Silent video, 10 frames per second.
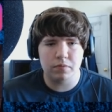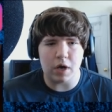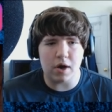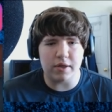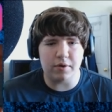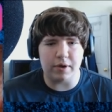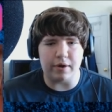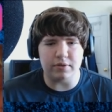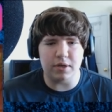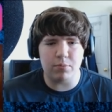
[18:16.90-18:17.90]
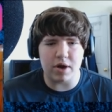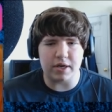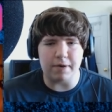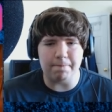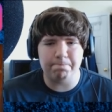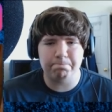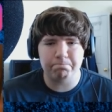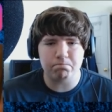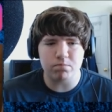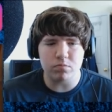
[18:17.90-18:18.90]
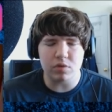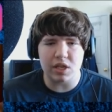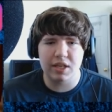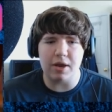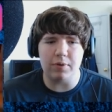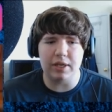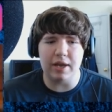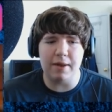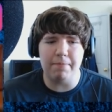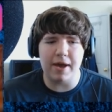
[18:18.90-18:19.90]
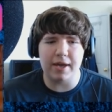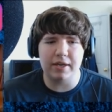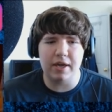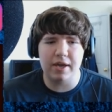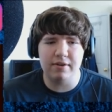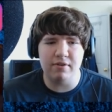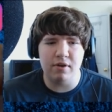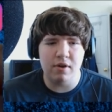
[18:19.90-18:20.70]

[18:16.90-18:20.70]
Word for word: Alright, there we go. Done breaking them. Now we can head back in,